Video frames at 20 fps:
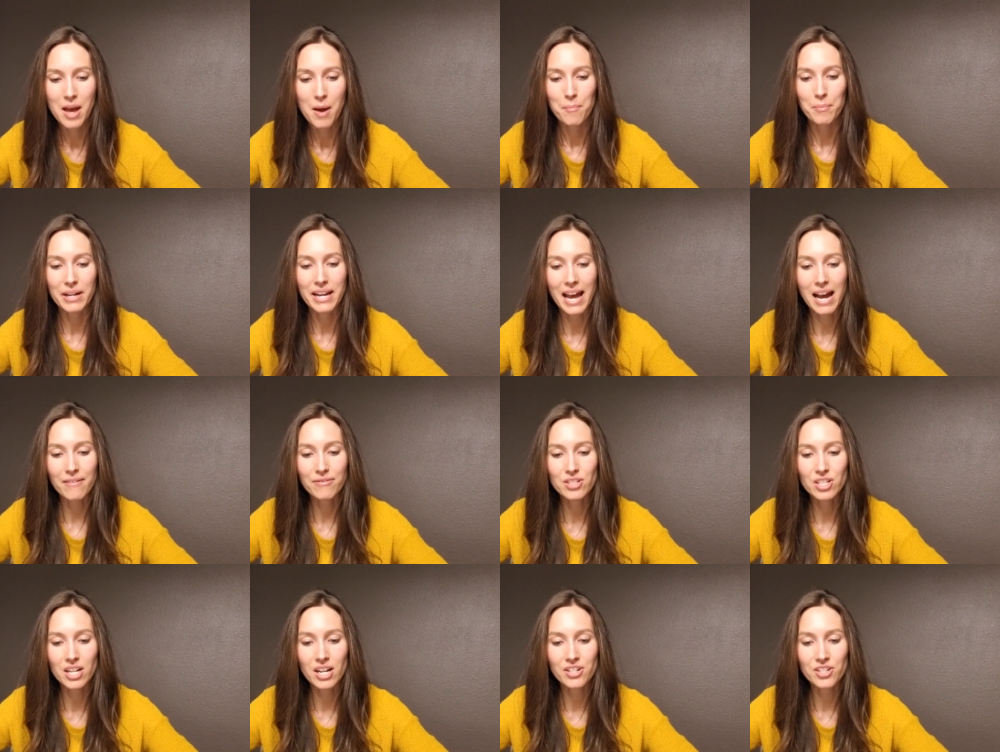but
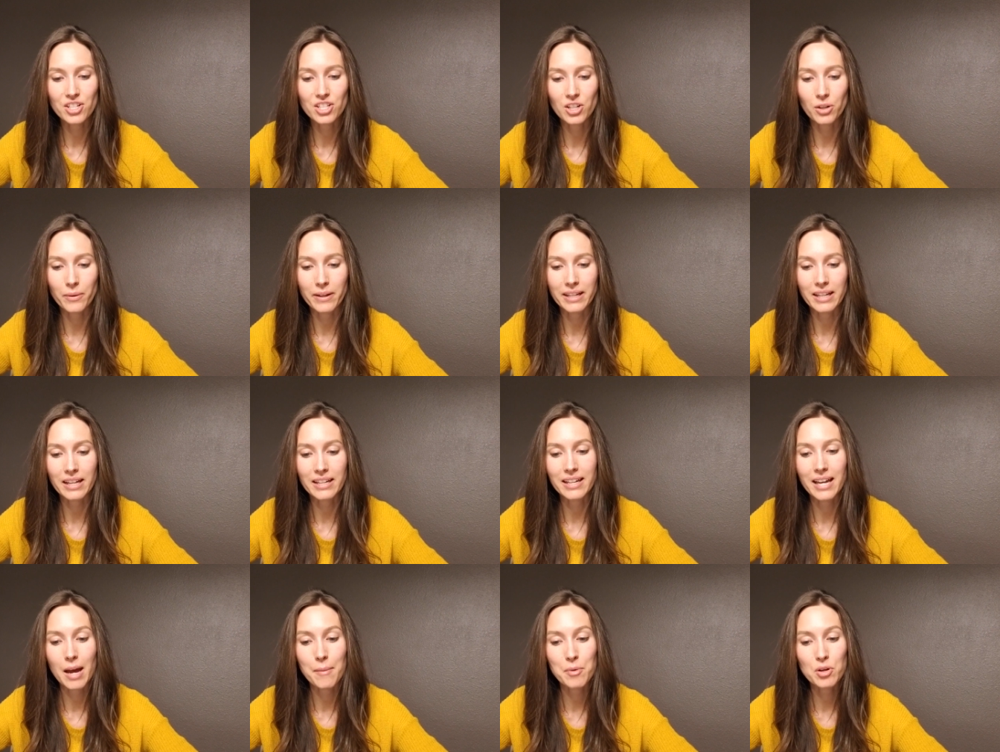after undergoing a
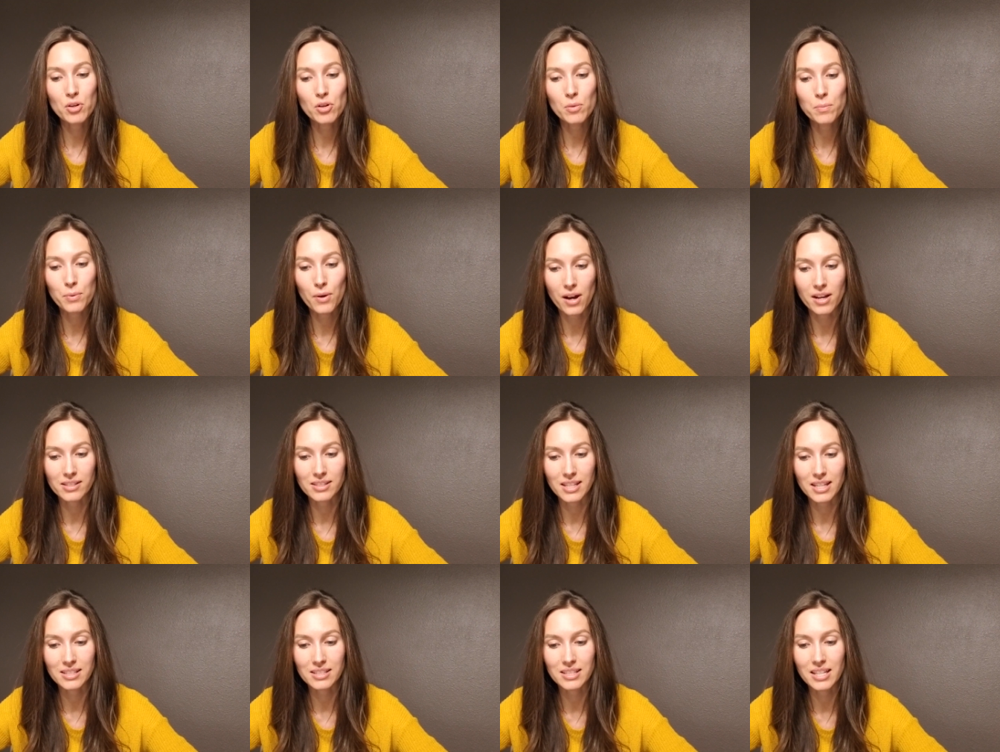chemical
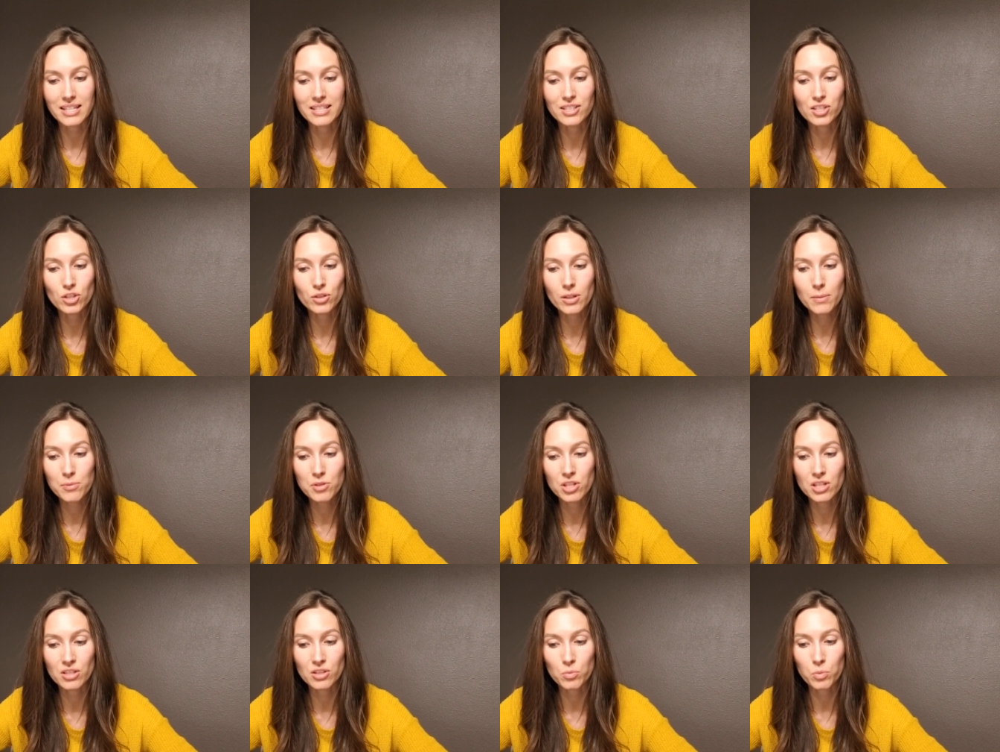process, the
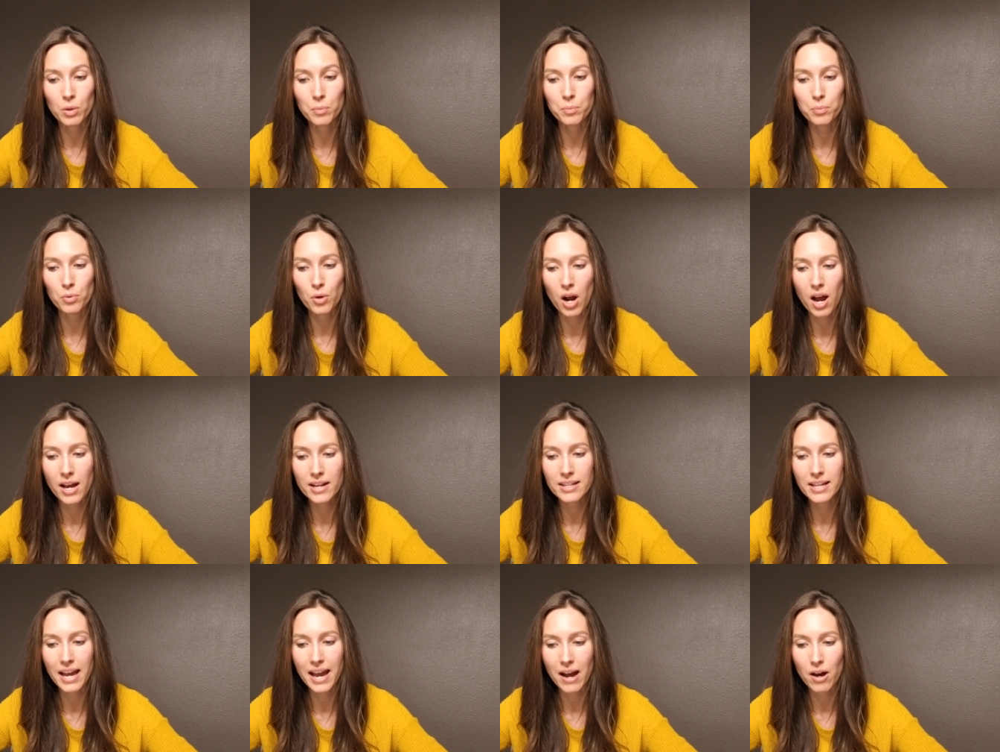inscriptions were
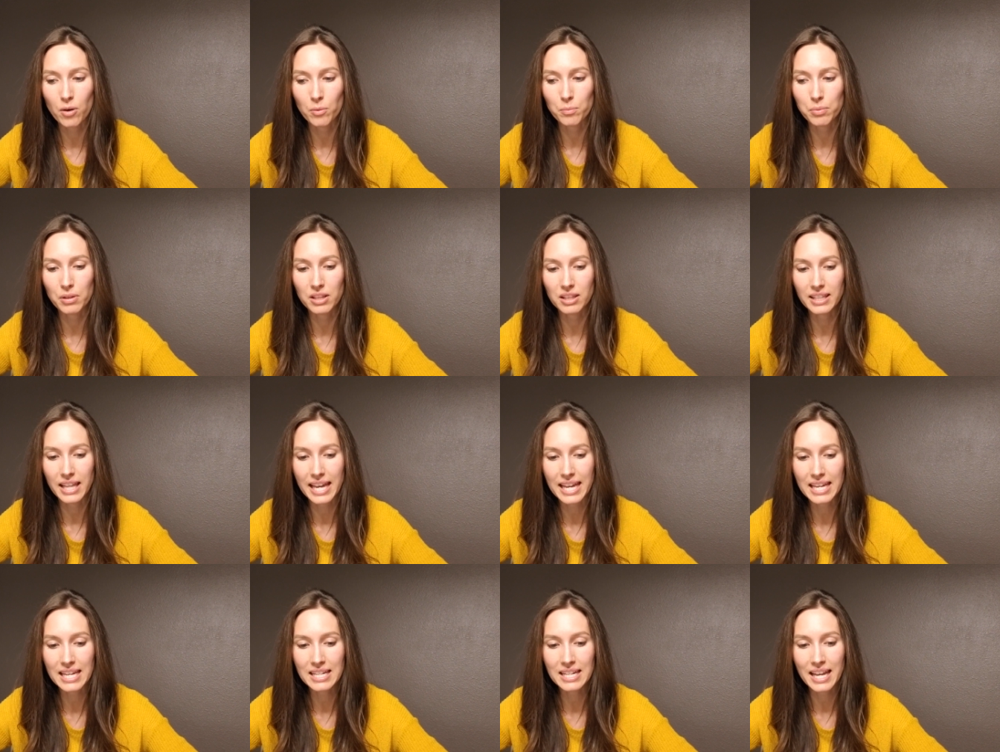brought out
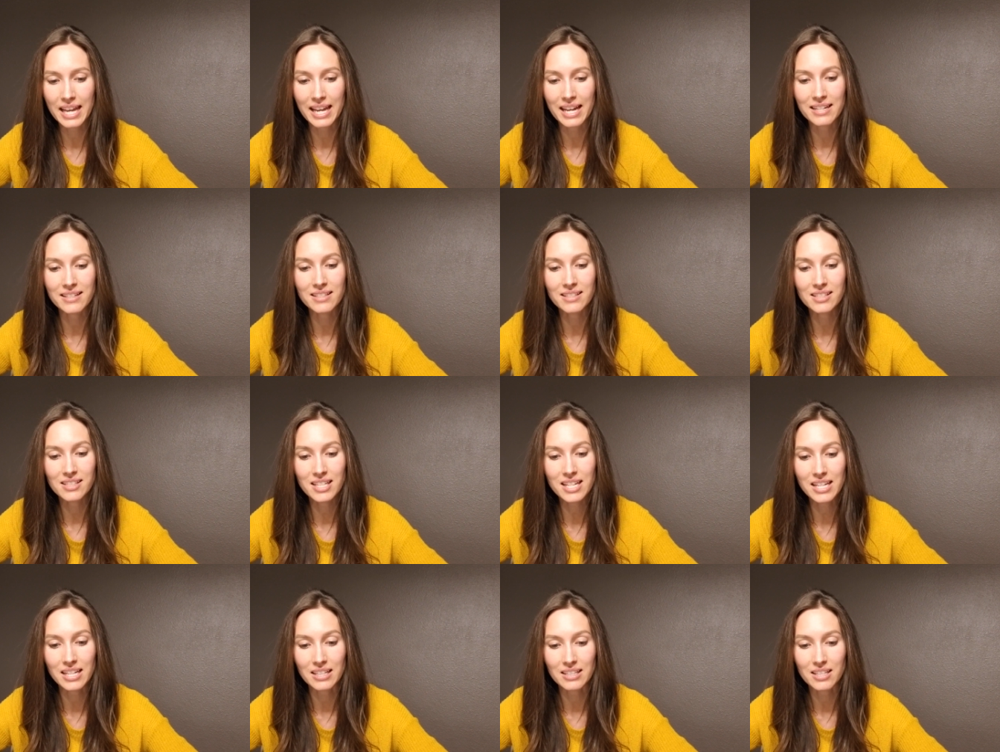plain and
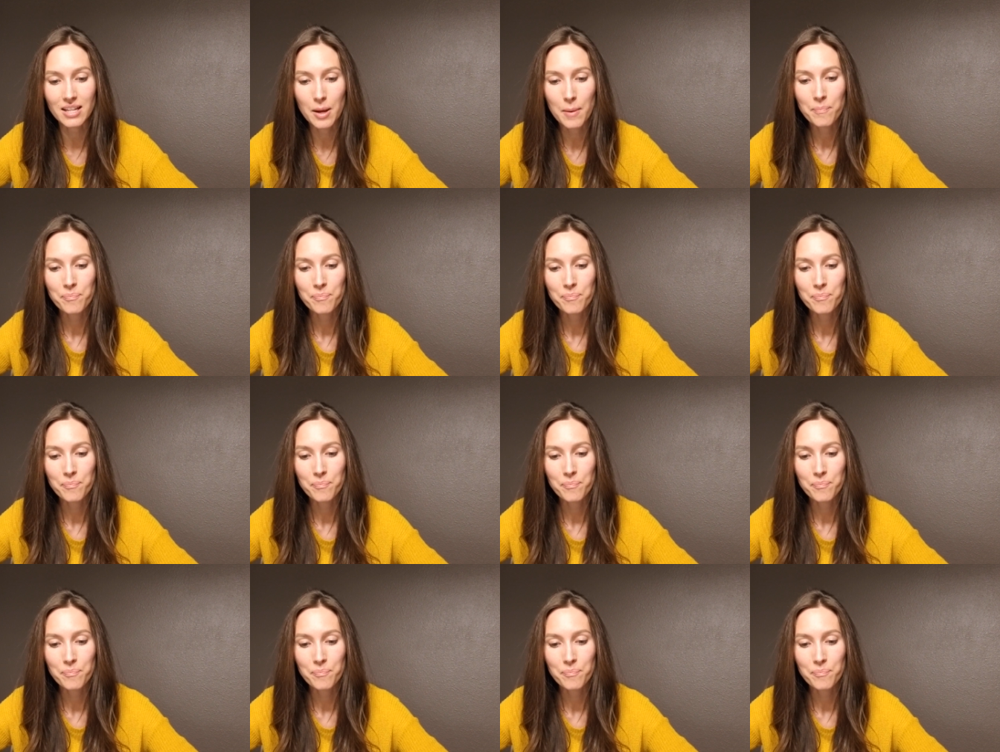distinct.